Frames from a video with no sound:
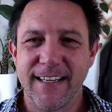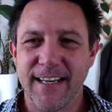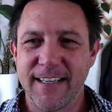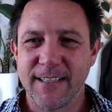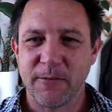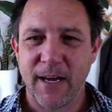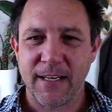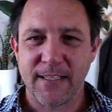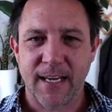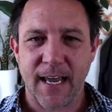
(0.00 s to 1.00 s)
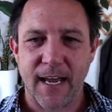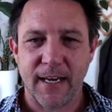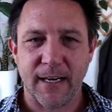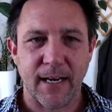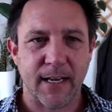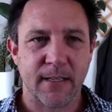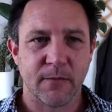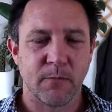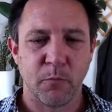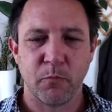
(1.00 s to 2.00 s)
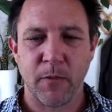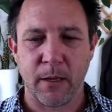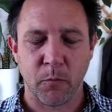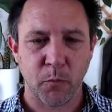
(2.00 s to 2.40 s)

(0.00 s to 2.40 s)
So we'll add to cart, and that will